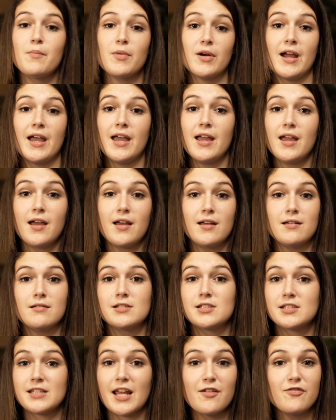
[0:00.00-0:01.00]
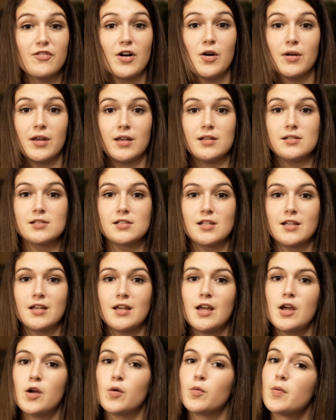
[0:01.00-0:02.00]
Number eight, stay focused.
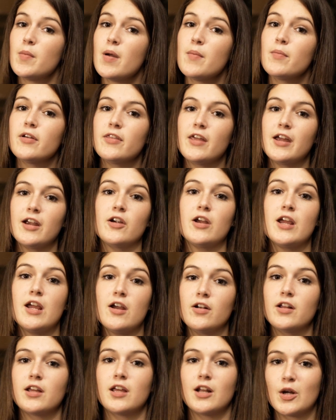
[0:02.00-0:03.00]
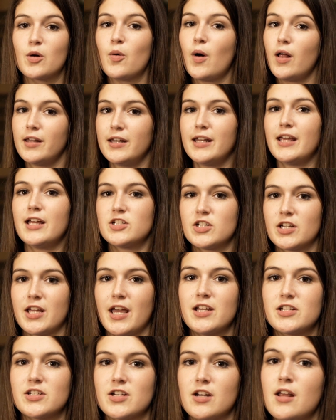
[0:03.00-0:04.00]
Remember that you're here to get a quality
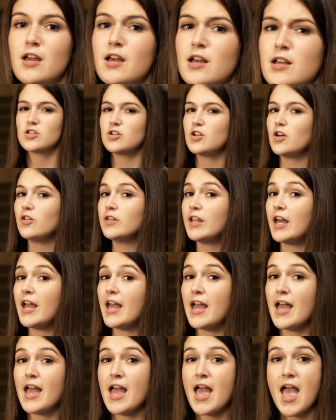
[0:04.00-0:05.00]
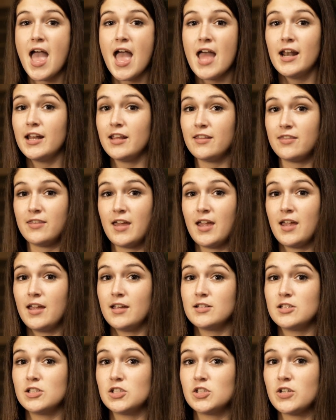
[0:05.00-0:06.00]
education, so don't let
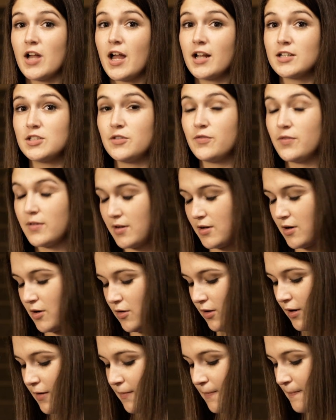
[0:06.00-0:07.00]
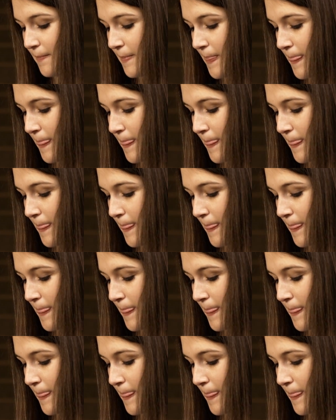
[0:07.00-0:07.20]
anything distract you. From, hold on.